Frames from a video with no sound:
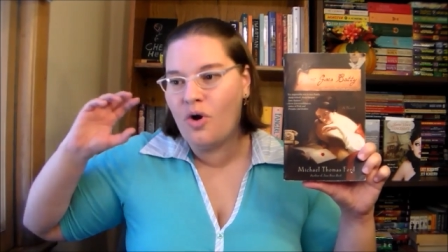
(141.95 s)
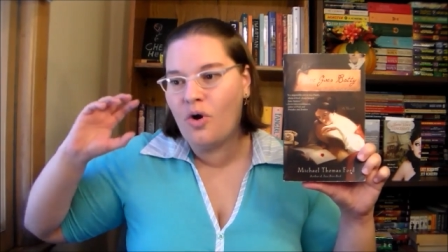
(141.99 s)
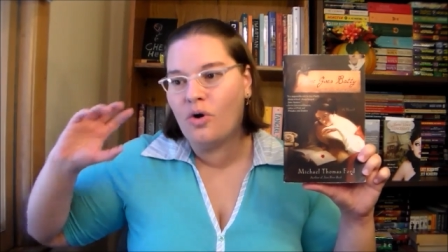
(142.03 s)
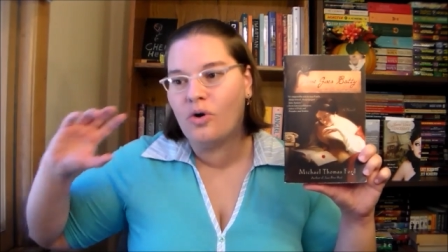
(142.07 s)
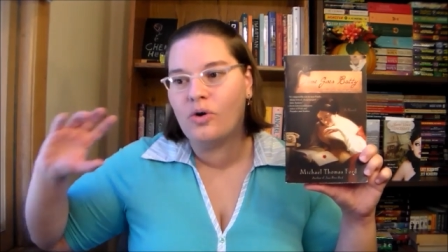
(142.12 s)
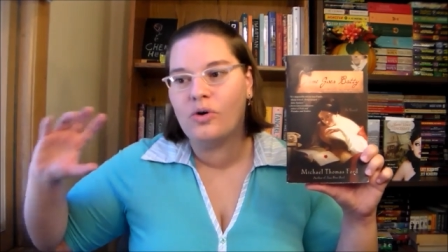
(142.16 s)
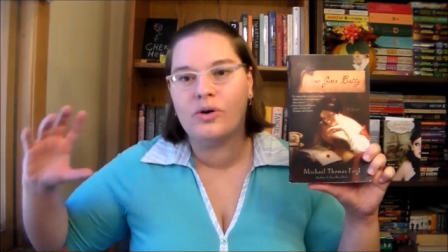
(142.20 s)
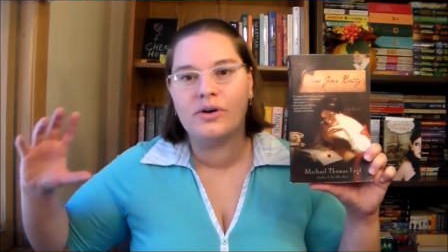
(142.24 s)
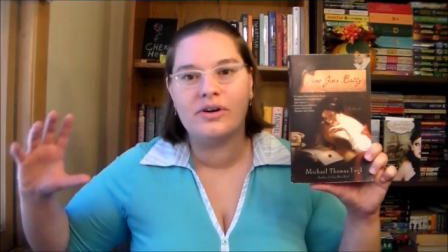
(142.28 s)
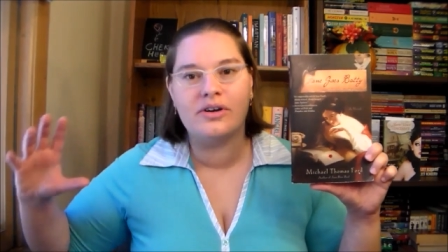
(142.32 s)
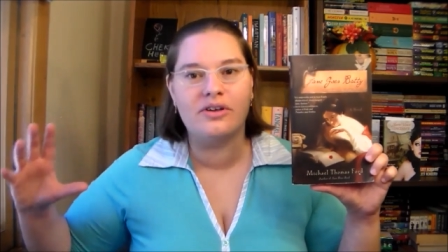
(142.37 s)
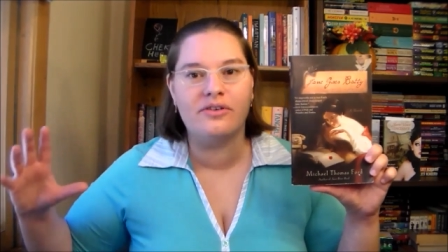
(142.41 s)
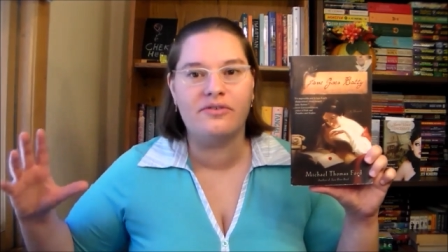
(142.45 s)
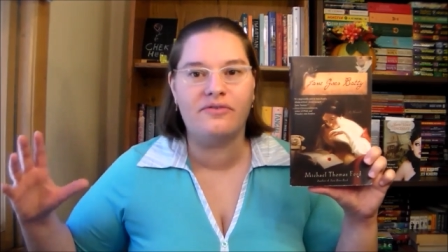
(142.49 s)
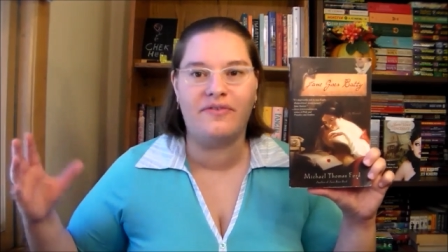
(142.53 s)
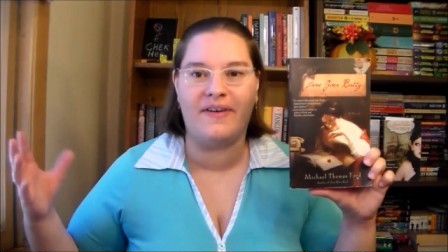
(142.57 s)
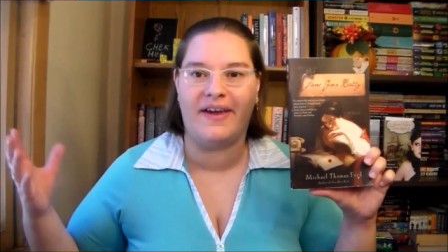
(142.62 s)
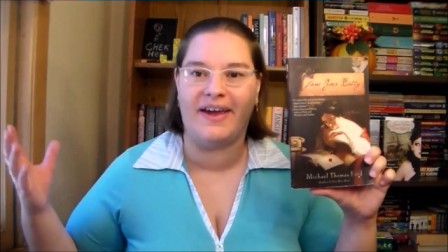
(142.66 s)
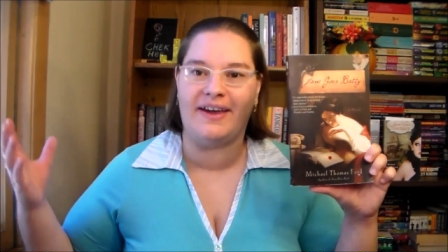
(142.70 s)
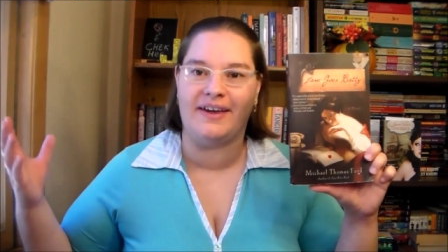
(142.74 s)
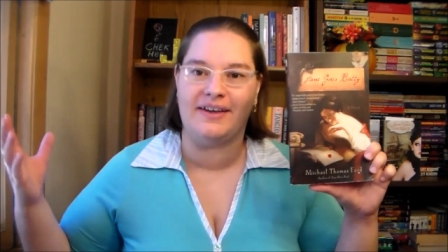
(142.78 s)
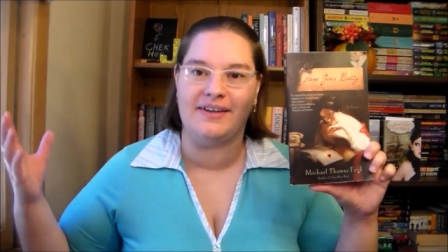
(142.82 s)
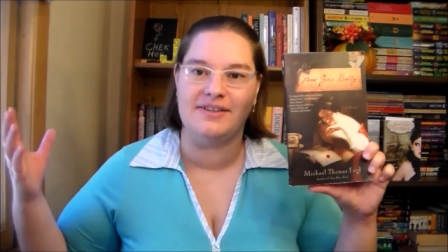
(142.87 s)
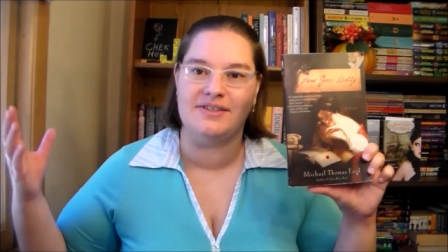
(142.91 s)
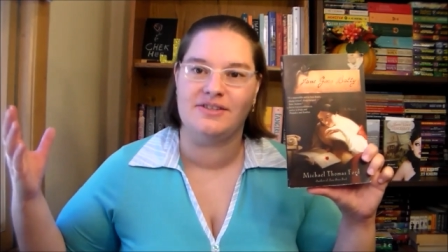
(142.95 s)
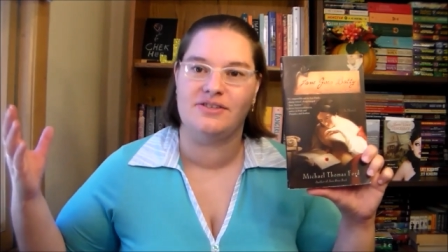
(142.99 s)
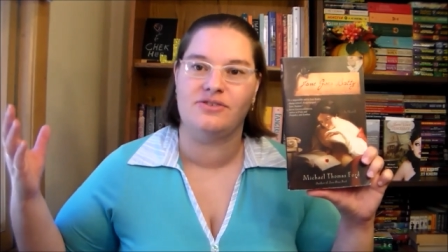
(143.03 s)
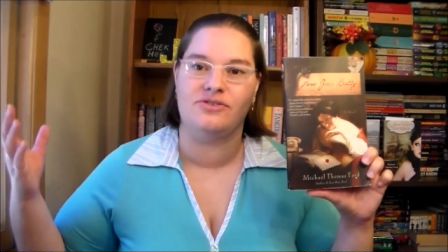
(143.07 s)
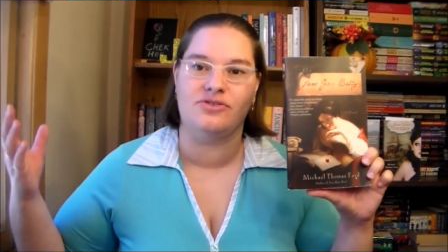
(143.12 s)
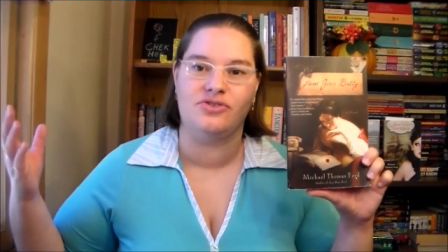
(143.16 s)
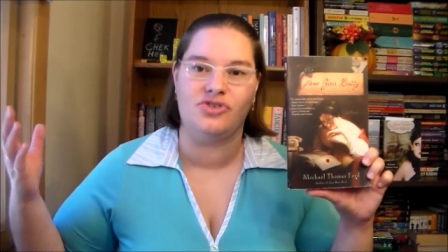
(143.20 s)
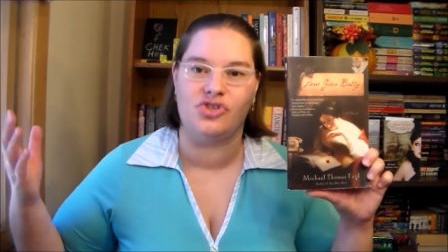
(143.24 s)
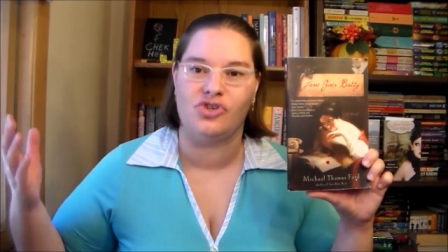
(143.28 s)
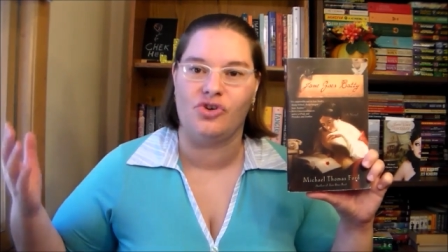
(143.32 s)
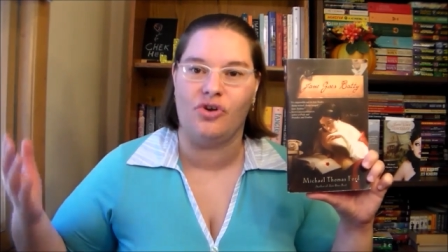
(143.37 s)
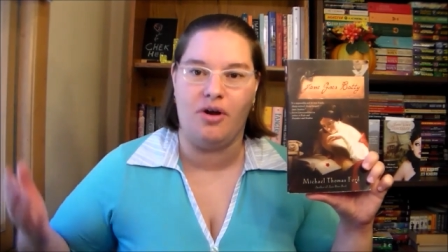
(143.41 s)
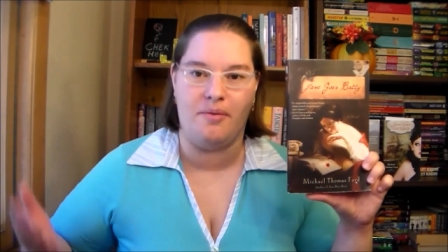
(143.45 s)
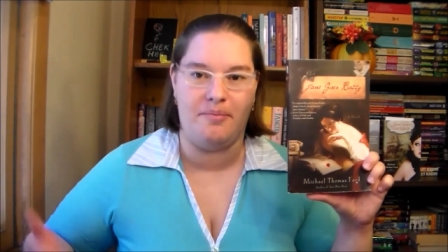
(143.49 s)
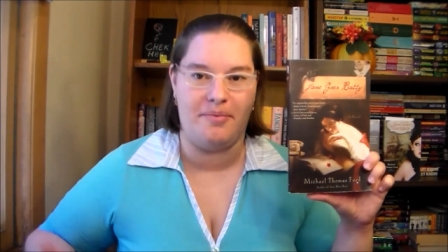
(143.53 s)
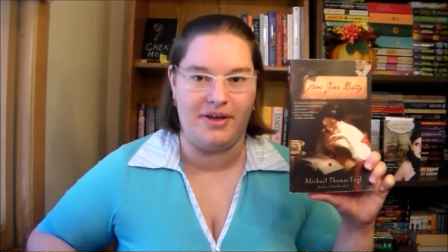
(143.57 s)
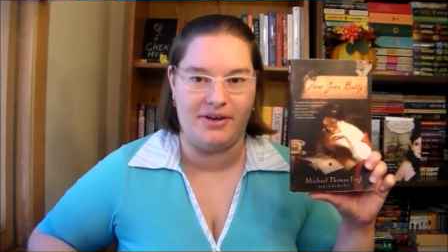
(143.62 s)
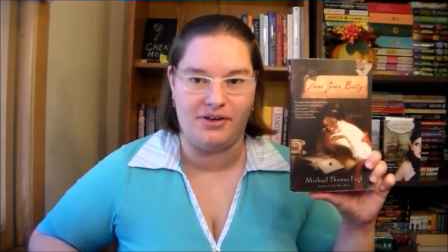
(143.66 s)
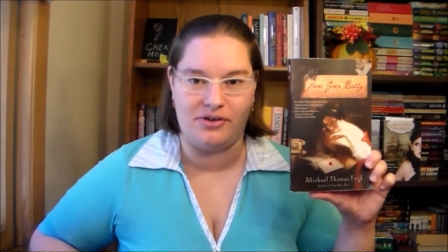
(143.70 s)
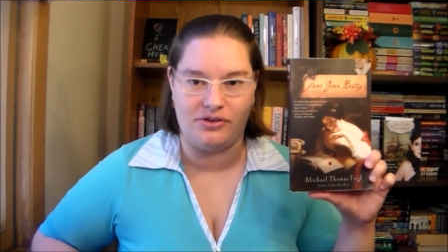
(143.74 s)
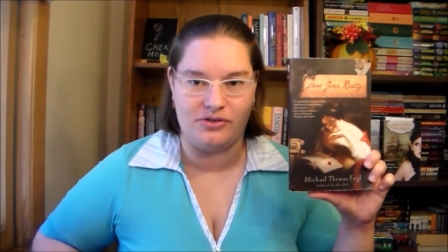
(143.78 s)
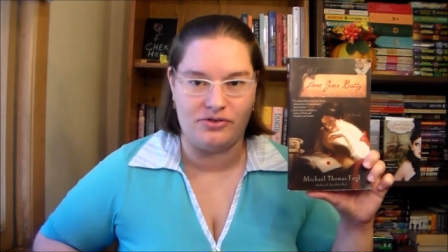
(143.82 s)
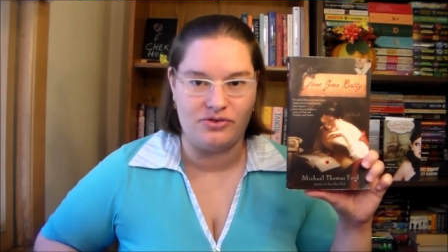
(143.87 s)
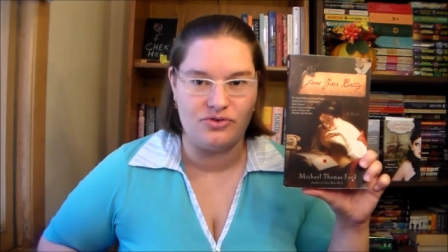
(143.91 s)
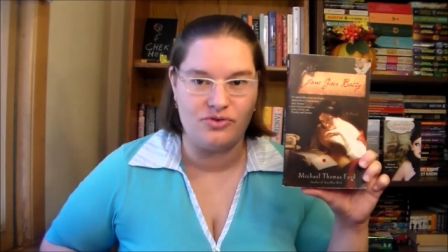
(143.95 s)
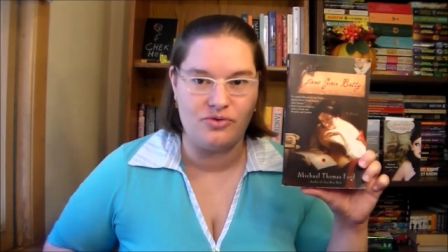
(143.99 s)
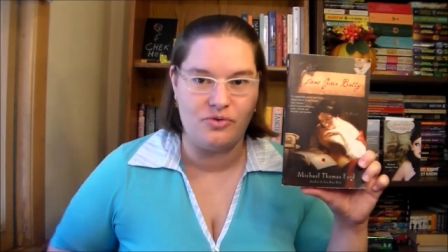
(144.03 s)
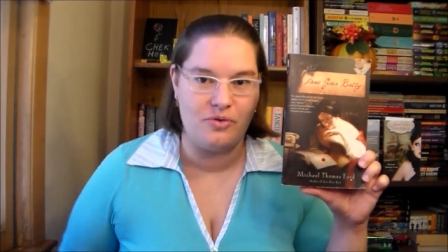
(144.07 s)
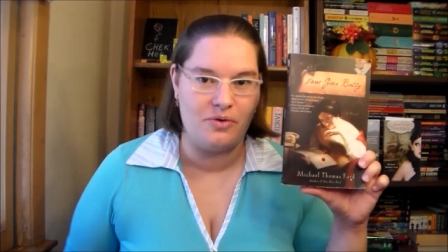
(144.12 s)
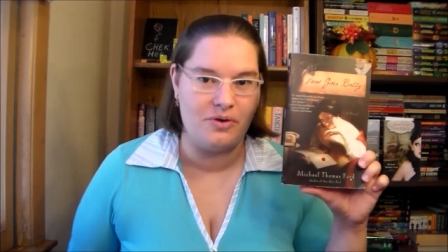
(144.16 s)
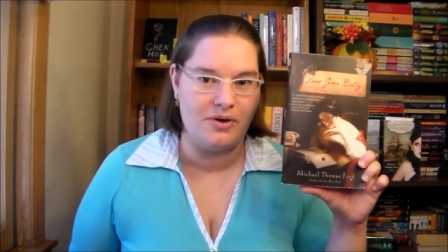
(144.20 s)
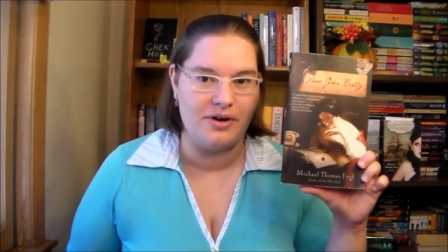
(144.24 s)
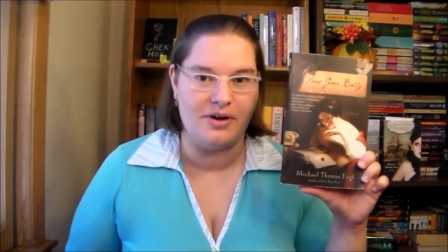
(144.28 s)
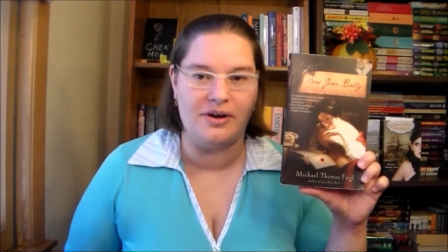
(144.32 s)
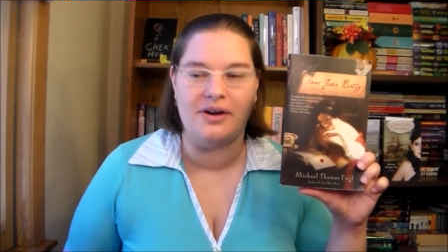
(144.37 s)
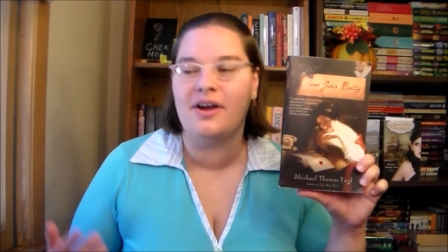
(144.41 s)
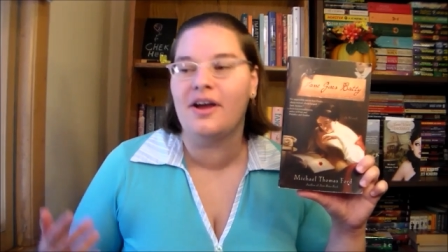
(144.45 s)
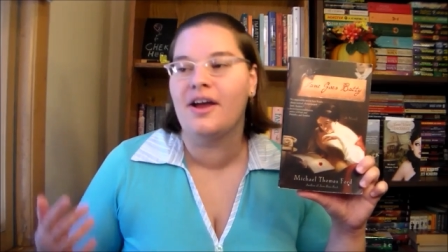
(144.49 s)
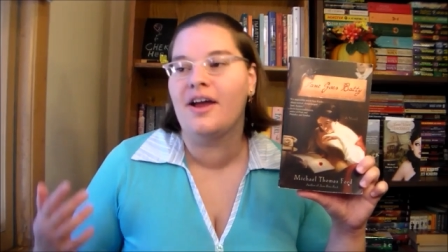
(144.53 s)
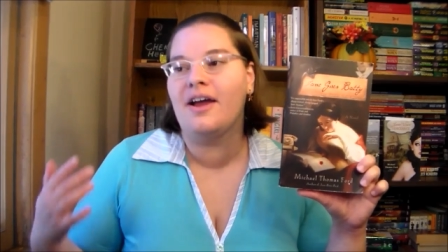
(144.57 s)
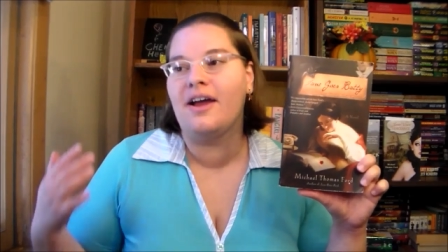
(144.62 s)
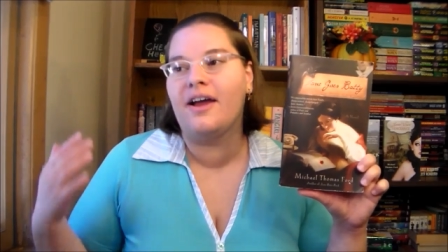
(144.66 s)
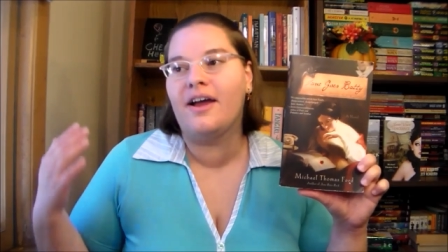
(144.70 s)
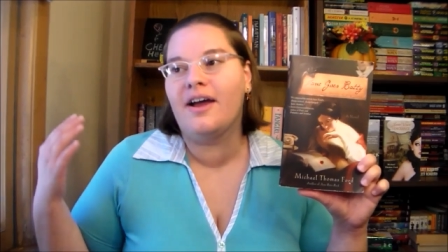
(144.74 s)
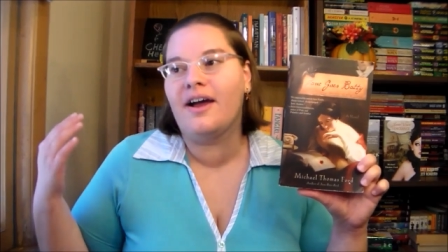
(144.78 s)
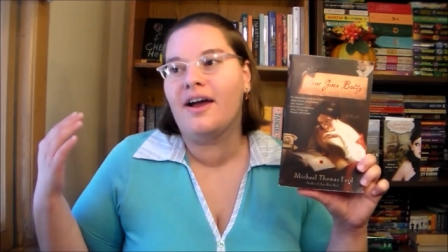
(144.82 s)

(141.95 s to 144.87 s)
horde of fans who show up at her door